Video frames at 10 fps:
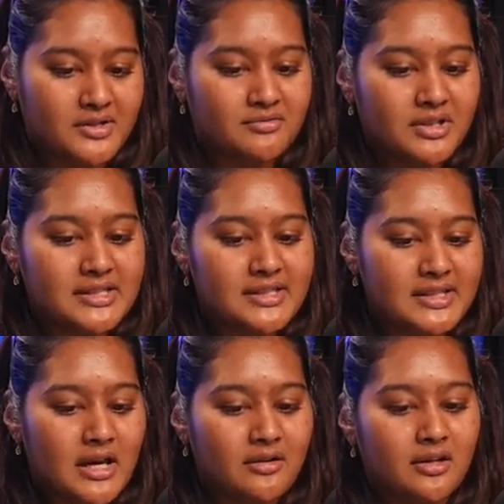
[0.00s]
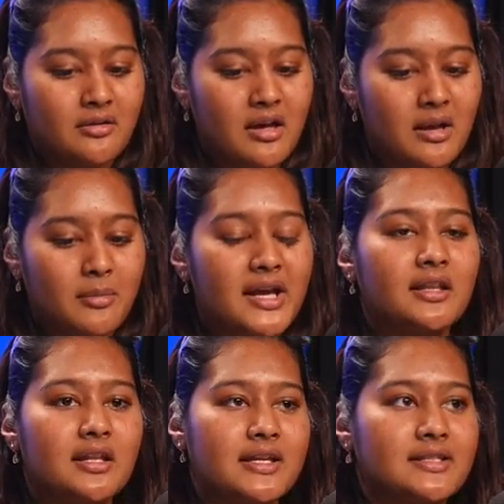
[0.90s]
really sit down and make a
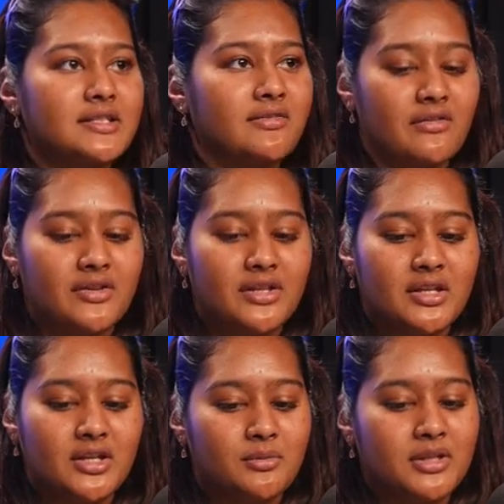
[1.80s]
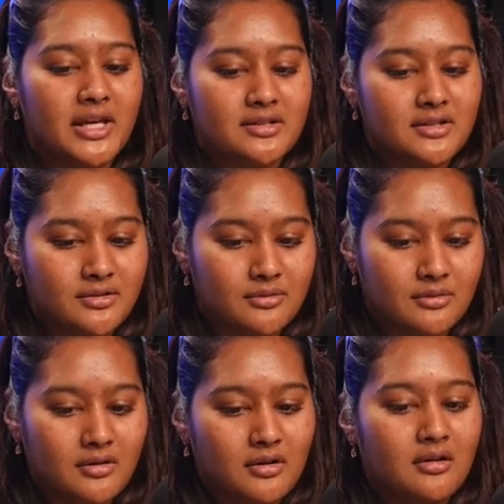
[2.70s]
list of everything that you would like to do,
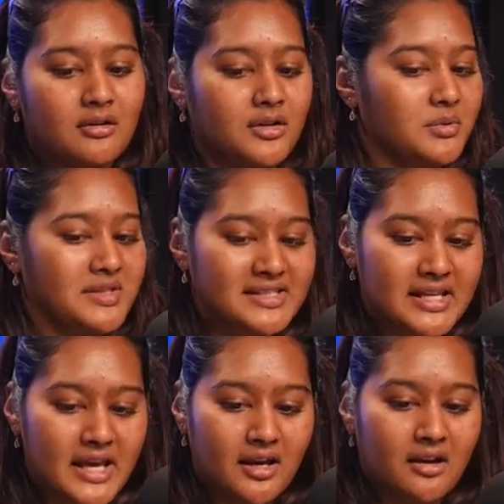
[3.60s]
you would say,